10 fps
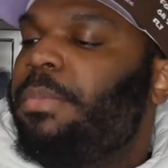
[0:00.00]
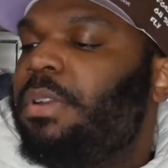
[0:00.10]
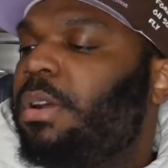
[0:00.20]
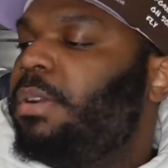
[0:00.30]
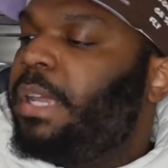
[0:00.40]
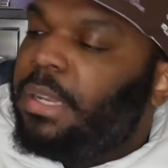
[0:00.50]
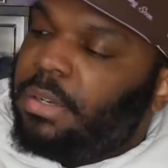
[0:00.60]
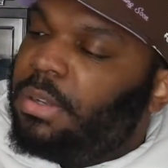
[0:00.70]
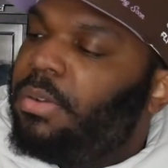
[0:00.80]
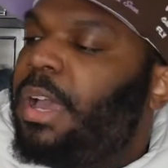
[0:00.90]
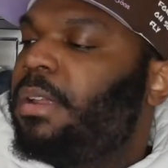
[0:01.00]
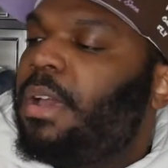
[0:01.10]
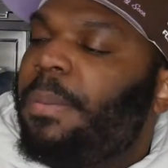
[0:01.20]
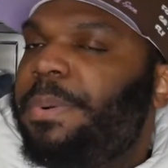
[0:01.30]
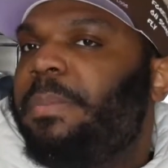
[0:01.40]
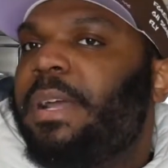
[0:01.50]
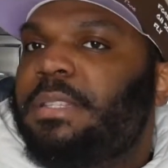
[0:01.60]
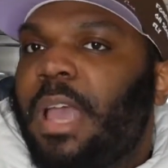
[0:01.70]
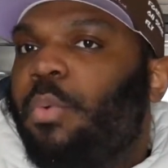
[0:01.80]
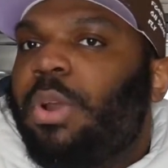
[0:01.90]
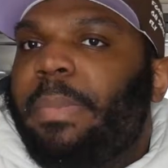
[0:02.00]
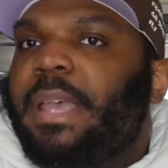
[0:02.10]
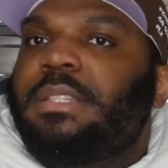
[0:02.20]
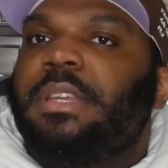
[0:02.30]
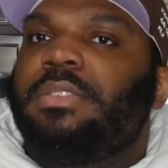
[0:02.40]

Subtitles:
you know that, you know, I wear my sneakers.